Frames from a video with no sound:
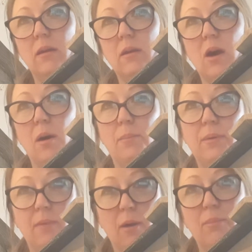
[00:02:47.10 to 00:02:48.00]

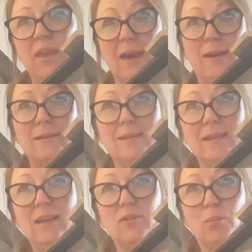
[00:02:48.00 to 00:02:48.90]
up the
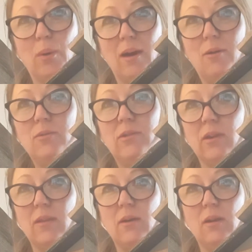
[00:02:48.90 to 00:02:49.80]
ante as well,
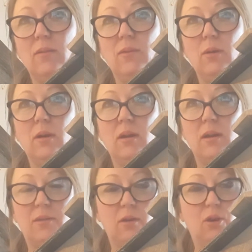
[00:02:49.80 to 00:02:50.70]
so that'll give you
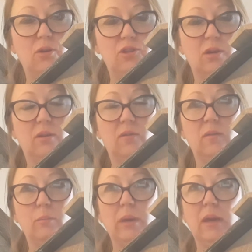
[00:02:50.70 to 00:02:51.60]
another good chance
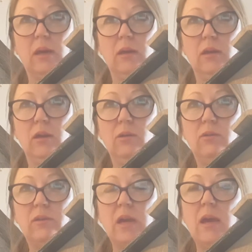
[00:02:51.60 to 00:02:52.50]
for it being
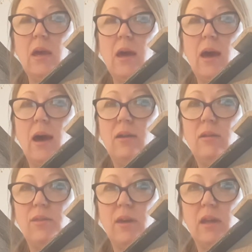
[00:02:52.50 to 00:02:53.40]
used. And
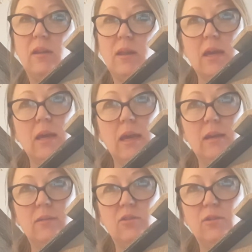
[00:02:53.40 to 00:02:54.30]
the third thing
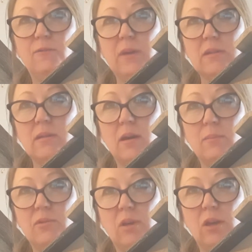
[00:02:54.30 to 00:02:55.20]
is to fix it
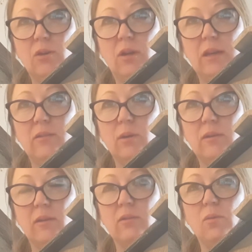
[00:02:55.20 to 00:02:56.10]
up securely so
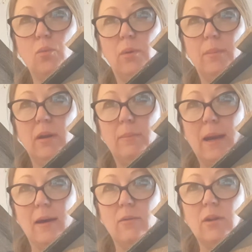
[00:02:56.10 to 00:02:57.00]
it doesn't wobble
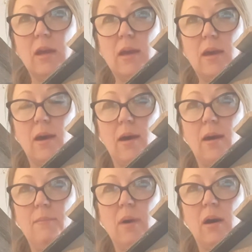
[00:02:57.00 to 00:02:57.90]
about.
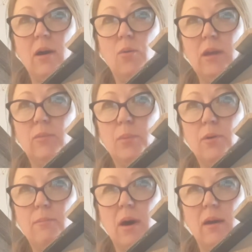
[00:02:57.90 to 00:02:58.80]
I always
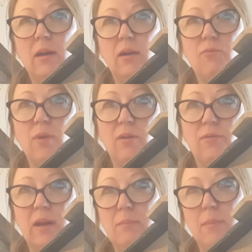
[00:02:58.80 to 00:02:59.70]
put mine
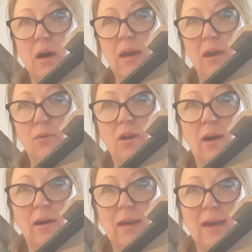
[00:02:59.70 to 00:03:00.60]
roughly my own
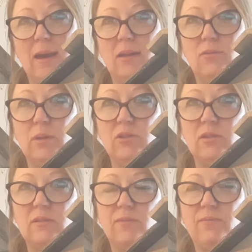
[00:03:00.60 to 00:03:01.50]
height head, which
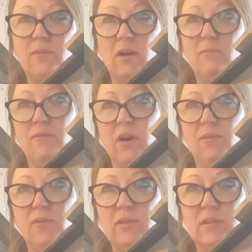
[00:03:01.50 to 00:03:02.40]
is, I'm
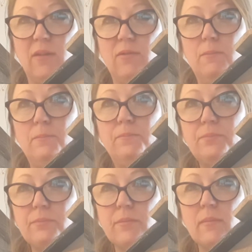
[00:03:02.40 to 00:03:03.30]
5'7",
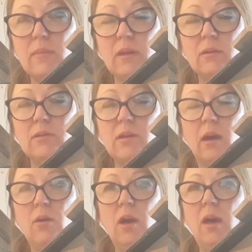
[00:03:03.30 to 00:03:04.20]

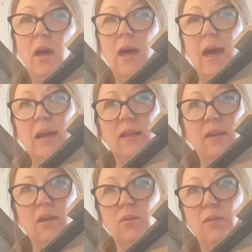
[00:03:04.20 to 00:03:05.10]
so
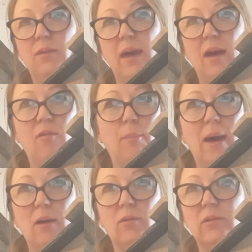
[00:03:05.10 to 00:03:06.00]
anything
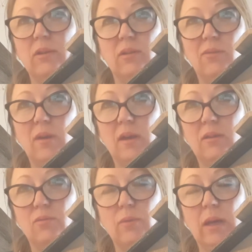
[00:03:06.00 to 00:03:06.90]
thereabouts
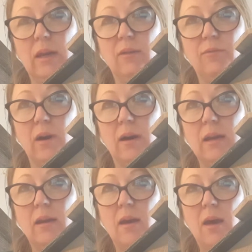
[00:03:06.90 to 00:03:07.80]
is really
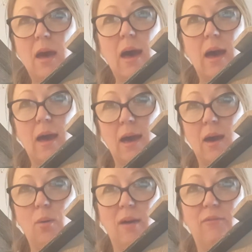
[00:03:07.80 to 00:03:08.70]
fine.
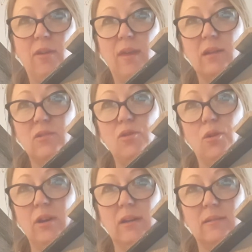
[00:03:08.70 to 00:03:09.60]
However, that's
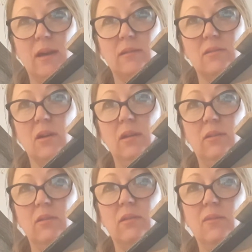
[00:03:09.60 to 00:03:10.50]
not an exact
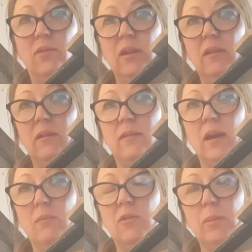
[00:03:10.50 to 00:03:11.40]
science, because I've seen the
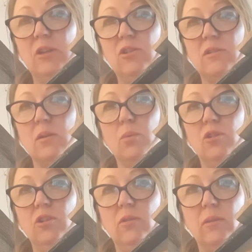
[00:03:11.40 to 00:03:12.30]
same species that
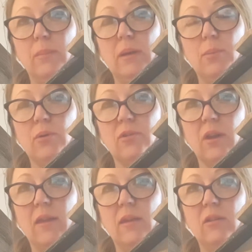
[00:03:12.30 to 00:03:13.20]
would use a bee box
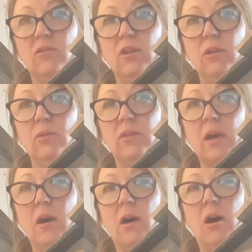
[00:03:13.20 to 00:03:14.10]
like this use
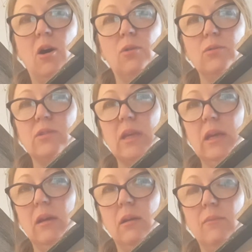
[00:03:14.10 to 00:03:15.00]
holes
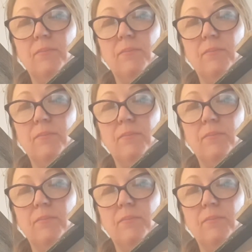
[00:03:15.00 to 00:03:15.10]
in